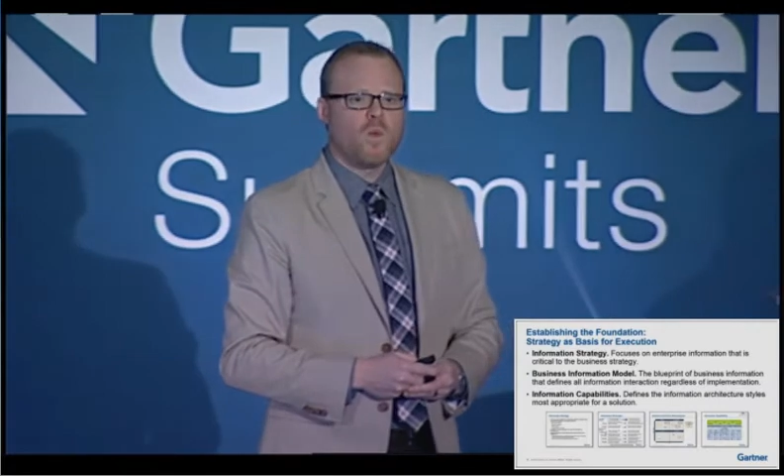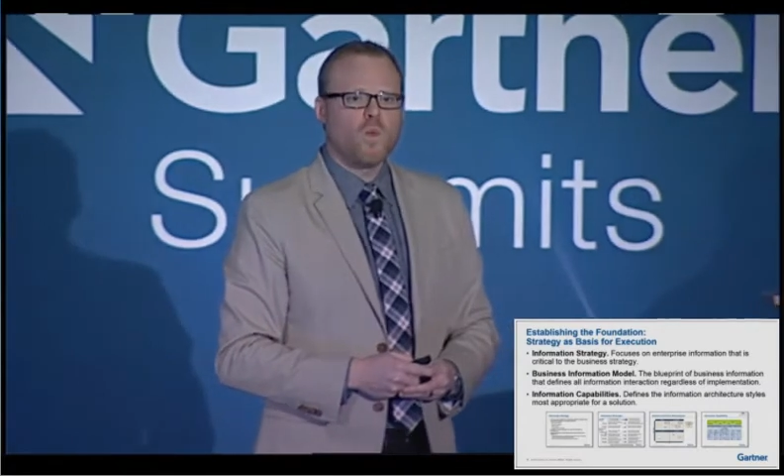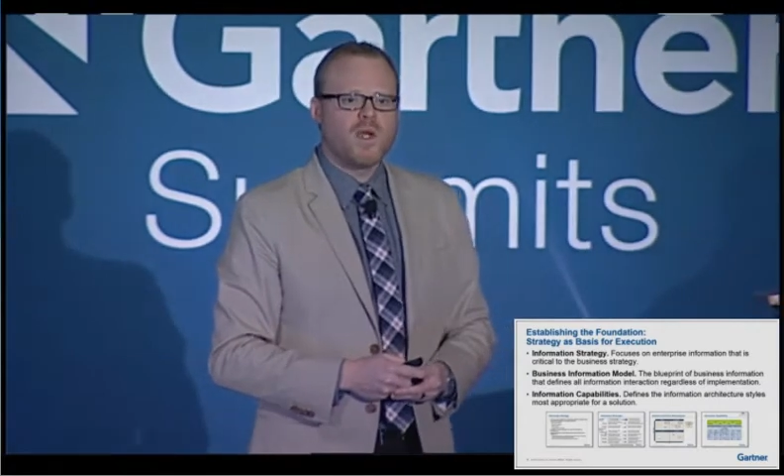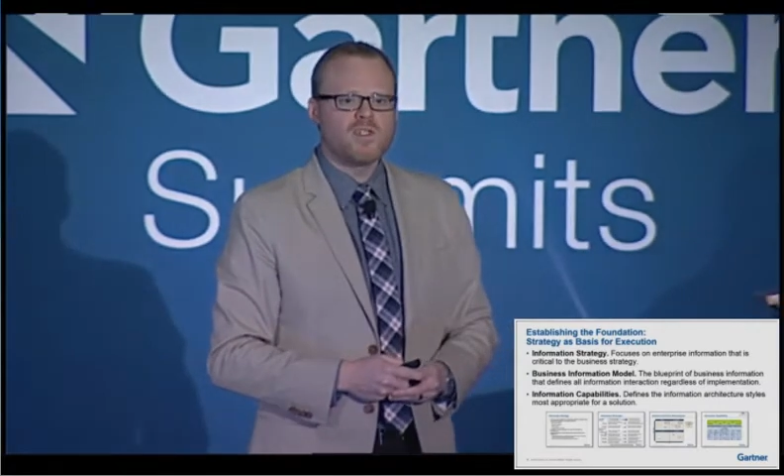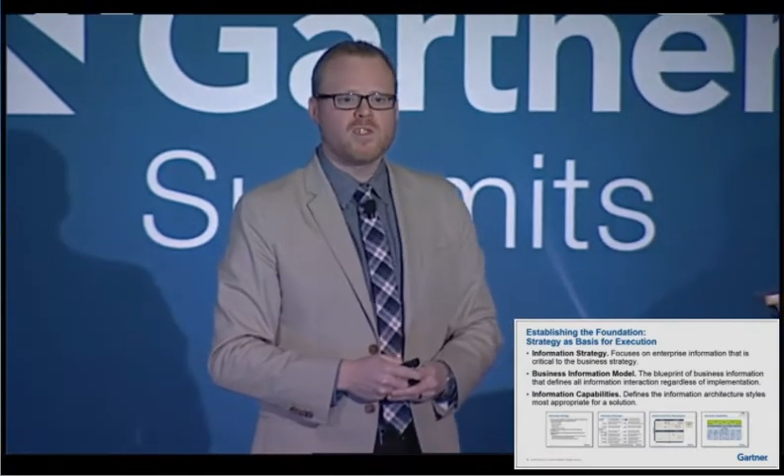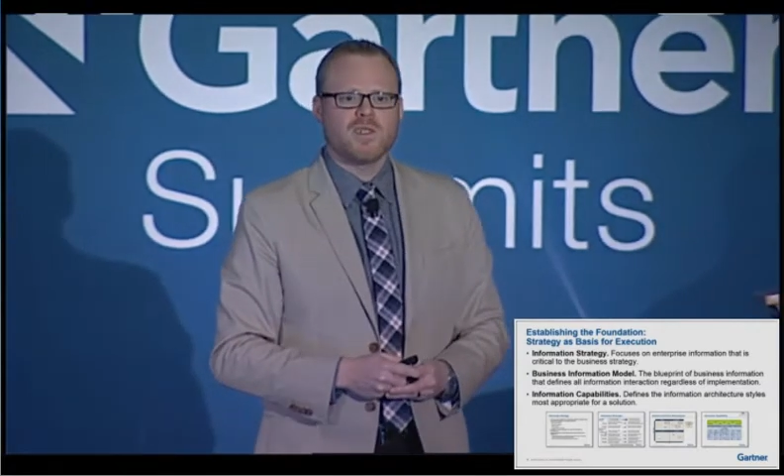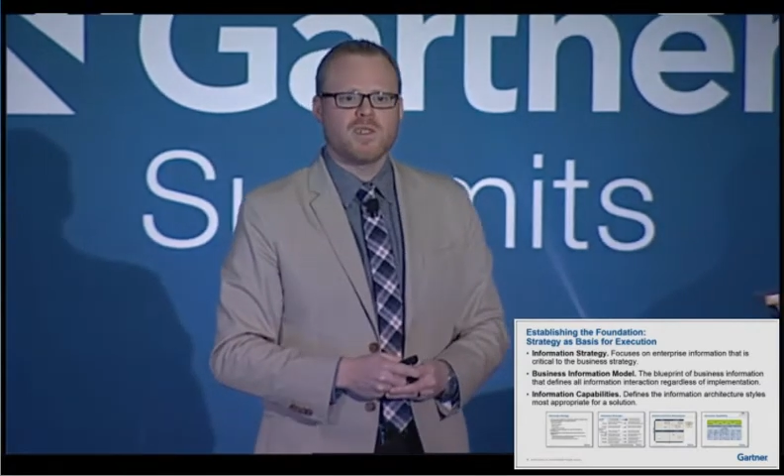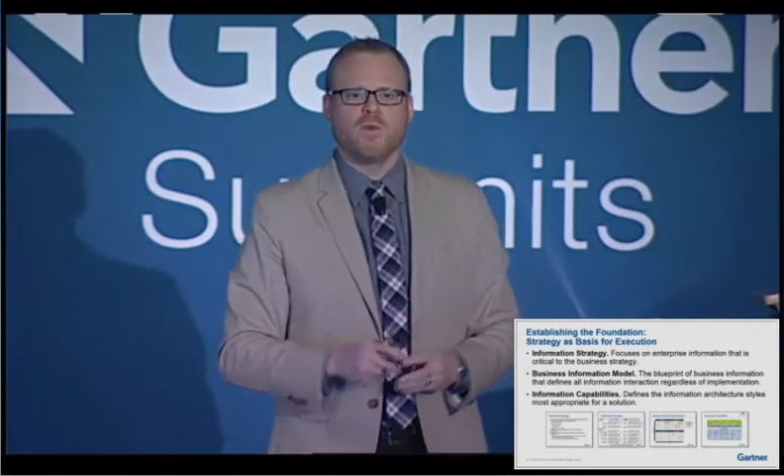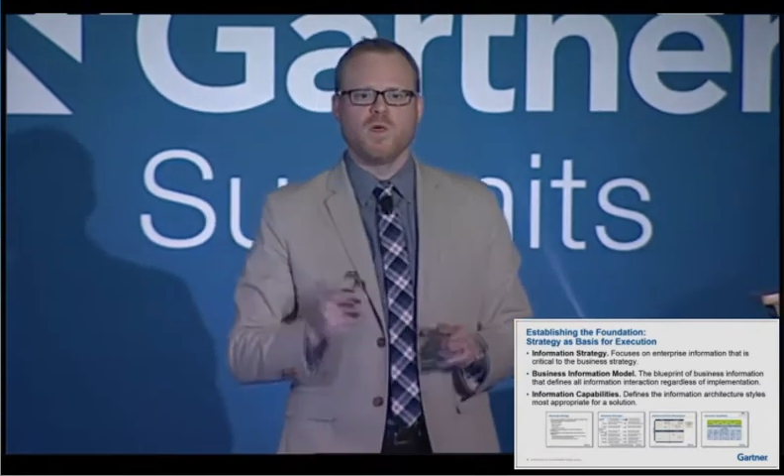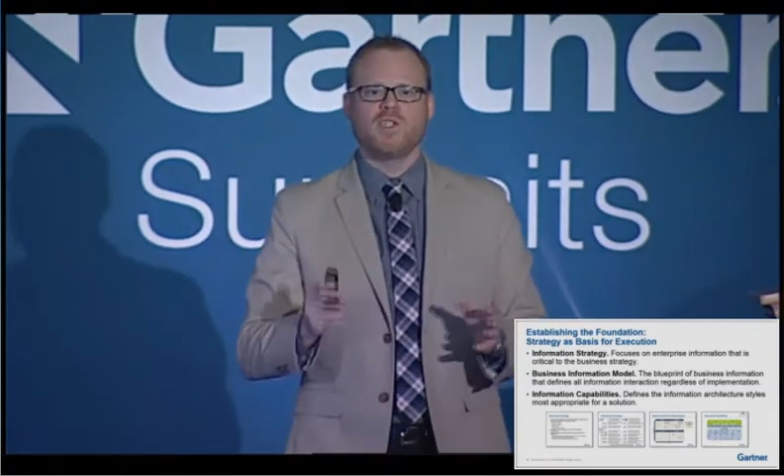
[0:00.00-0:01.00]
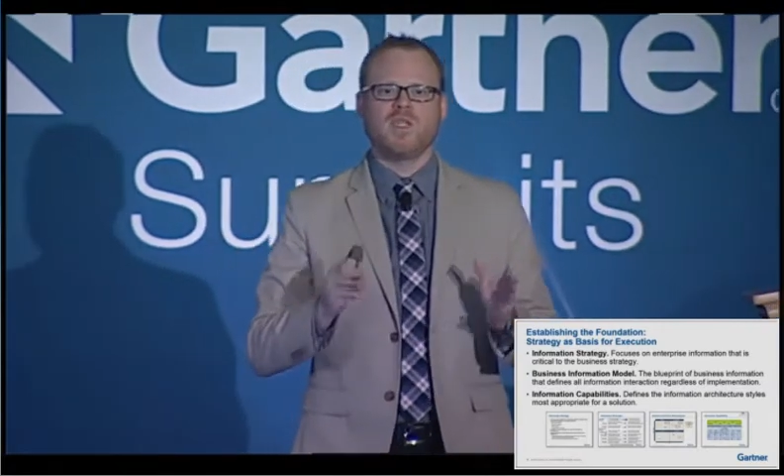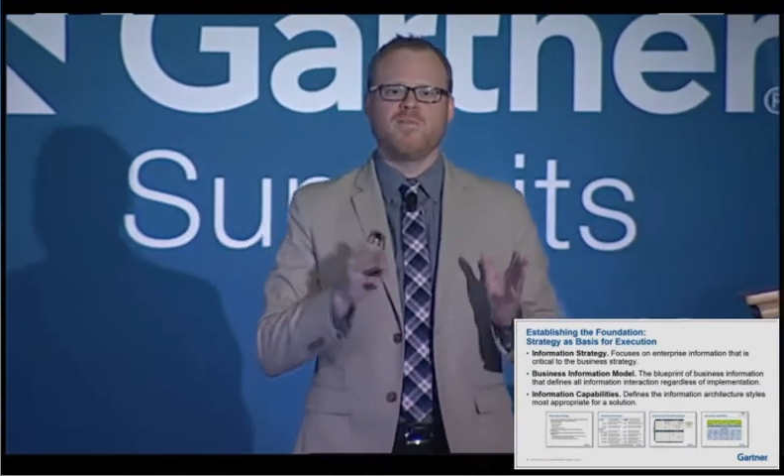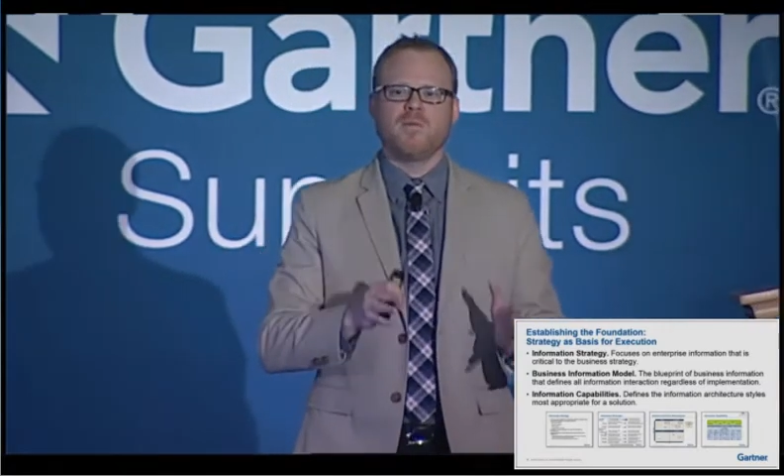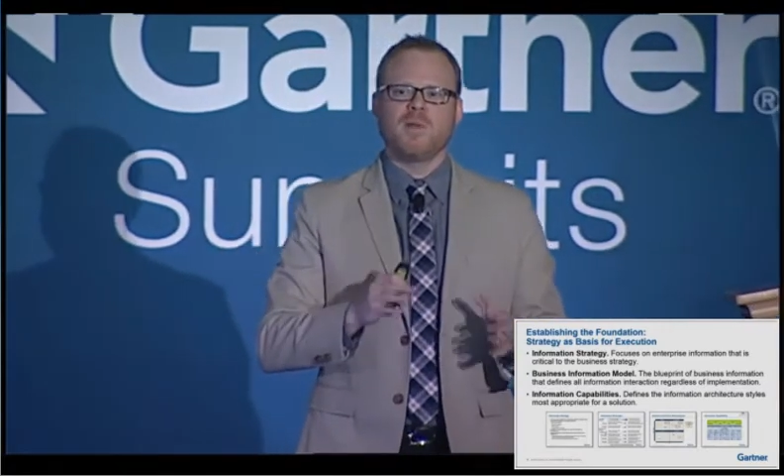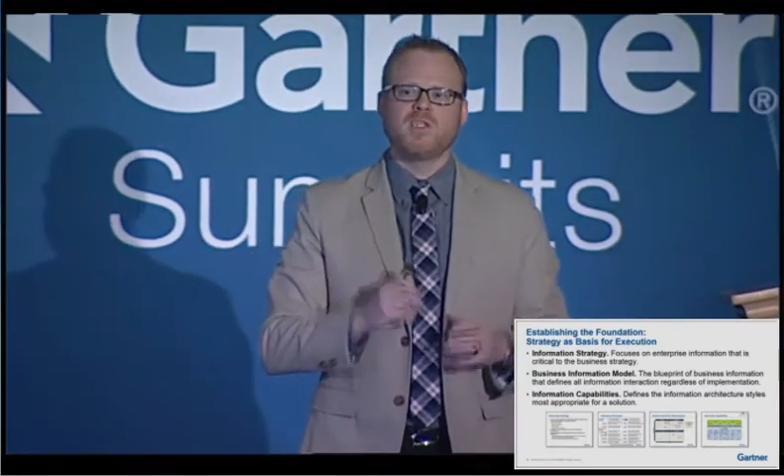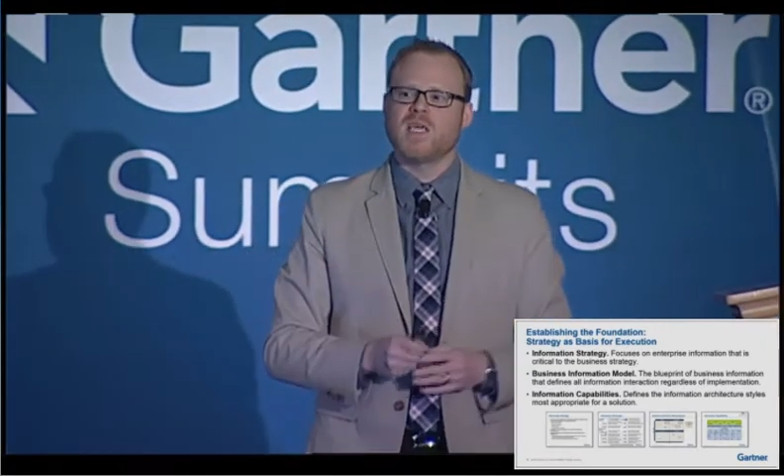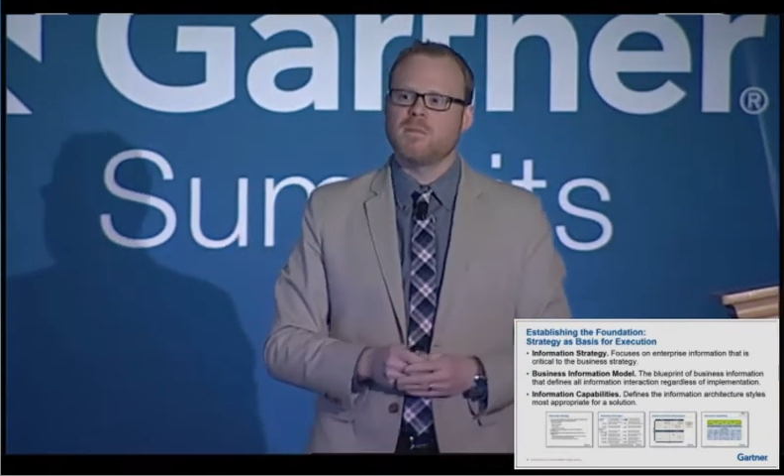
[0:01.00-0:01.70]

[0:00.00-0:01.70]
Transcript: which information